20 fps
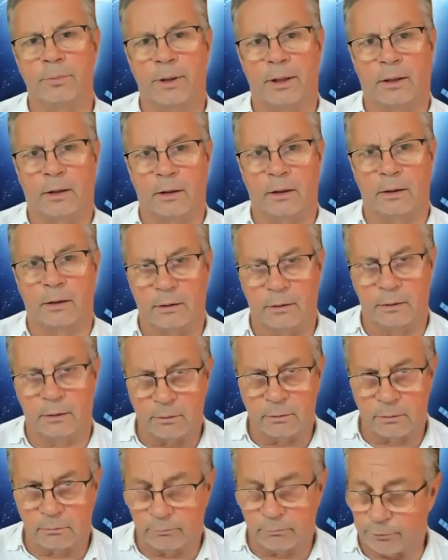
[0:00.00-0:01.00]
are
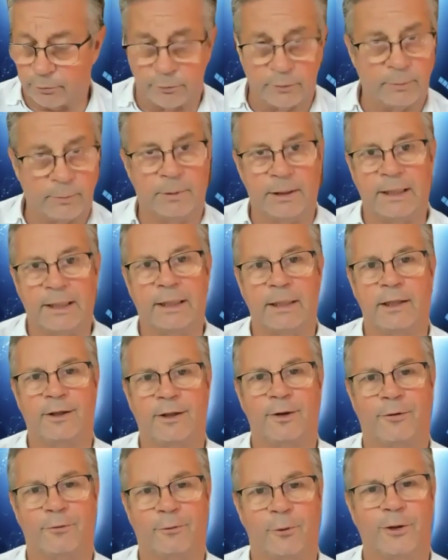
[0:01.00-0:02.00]
from the beginning
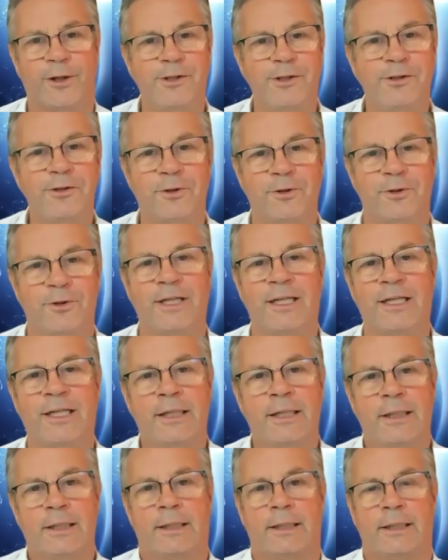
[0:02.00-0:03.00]
of our history
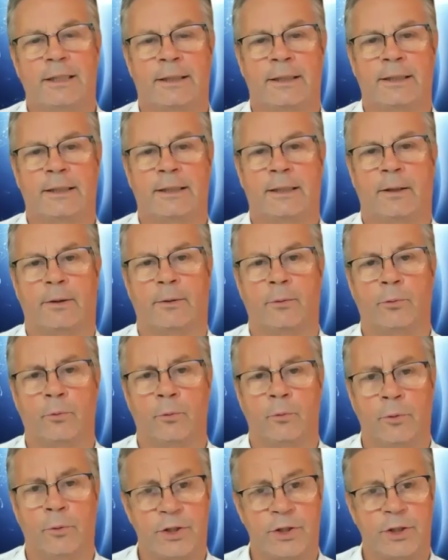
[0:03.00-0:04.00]

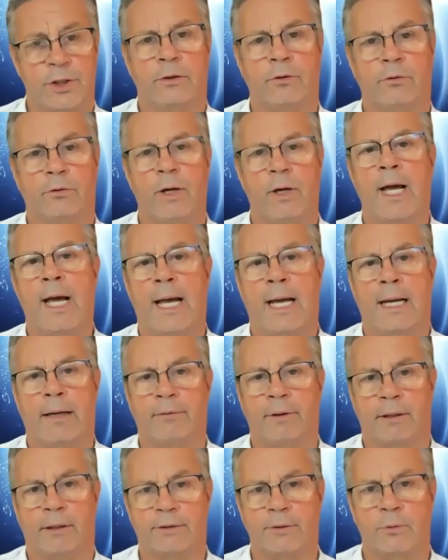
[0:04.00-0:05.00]
wishing to have
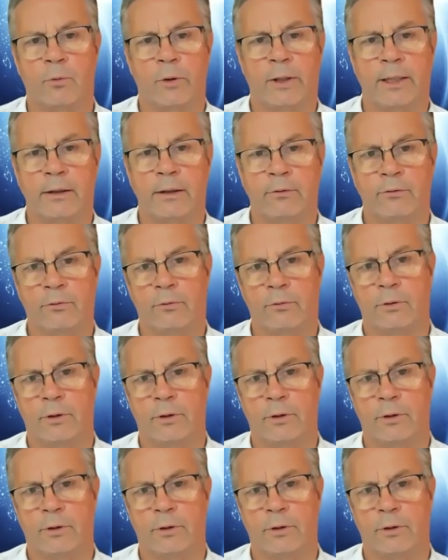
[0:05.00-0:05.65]
as a way to